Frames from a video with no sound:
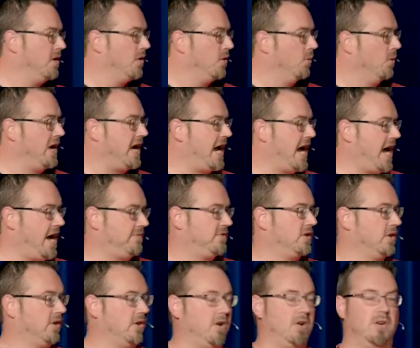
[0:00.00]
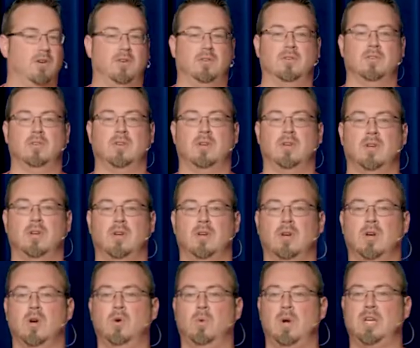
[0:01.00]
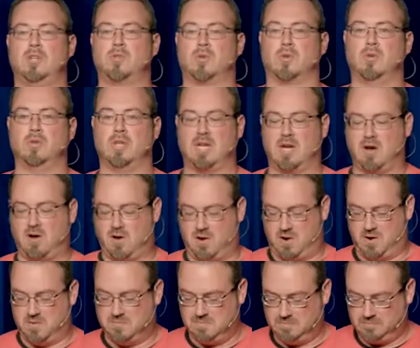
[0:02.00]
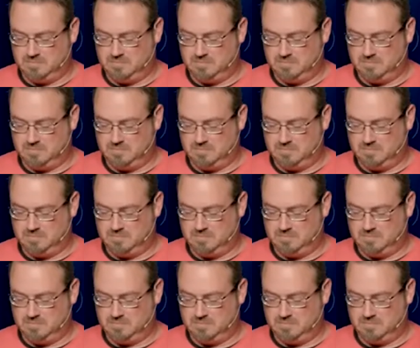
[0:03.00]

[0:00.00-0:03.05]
we have to learn who we truly are.